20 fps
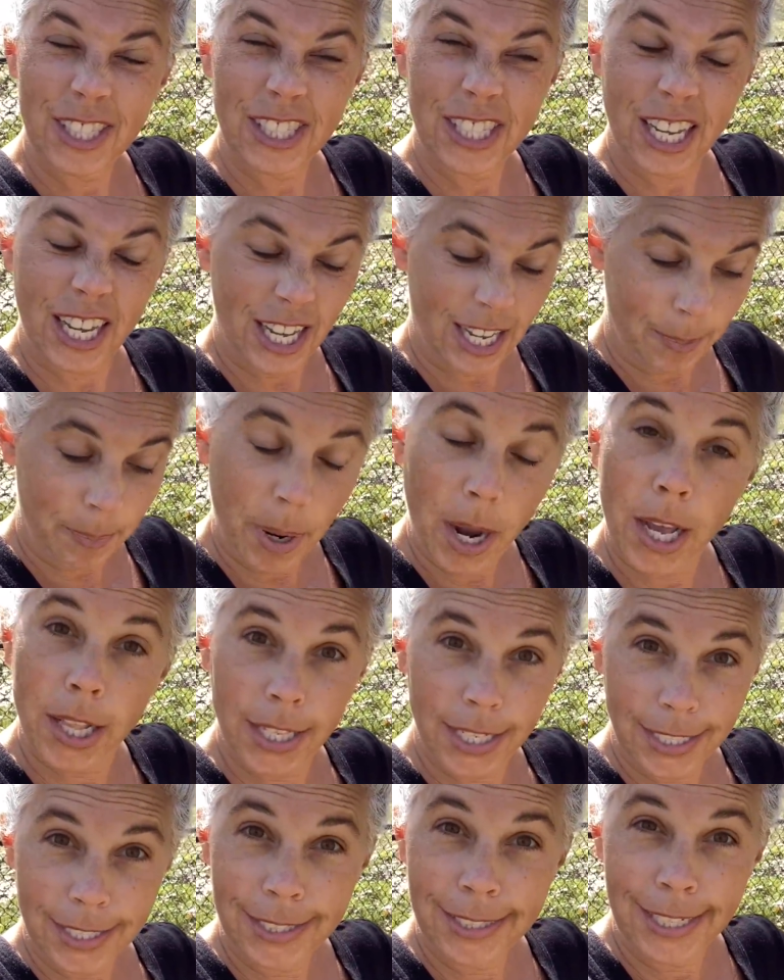uh,
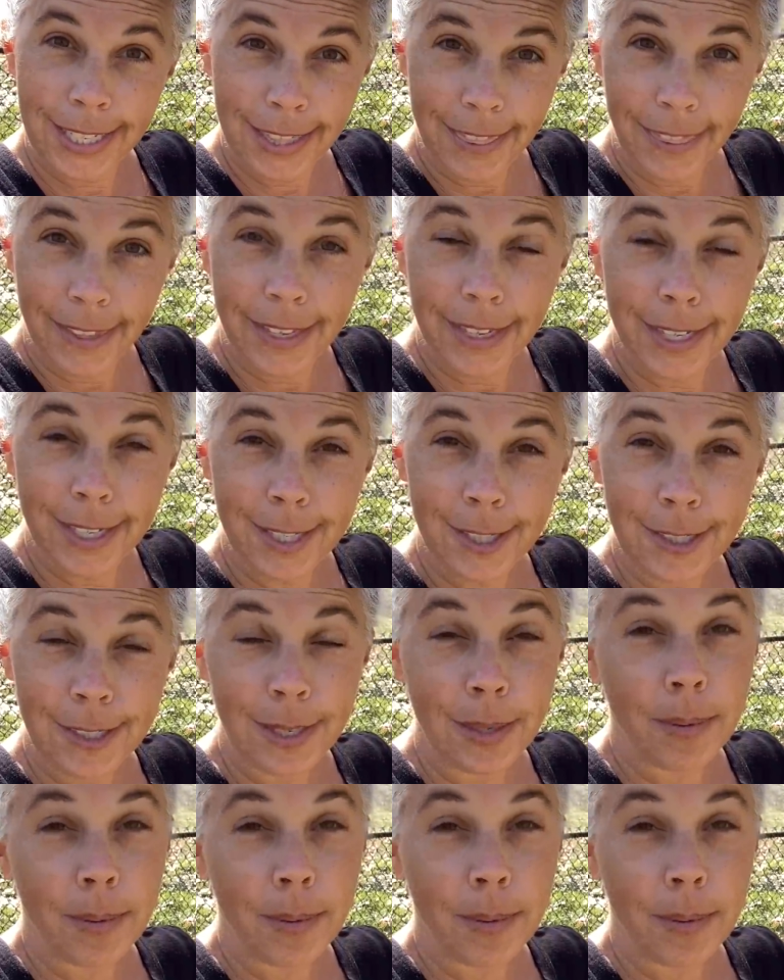did this.